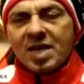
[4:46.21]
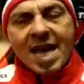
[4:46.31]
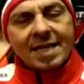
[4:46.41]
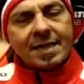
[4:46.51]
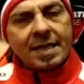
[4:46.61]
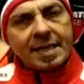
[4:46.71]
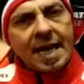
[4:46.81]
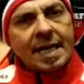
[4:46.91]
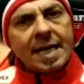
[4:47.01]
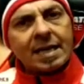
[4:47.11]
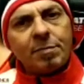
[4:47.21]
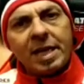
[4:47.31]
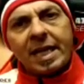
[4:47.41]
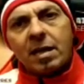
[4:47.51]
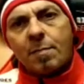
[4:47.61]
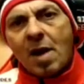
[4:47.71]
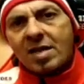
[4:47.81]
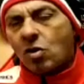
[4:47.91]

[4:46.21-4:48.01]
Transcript: yes, he said, he admitted in the press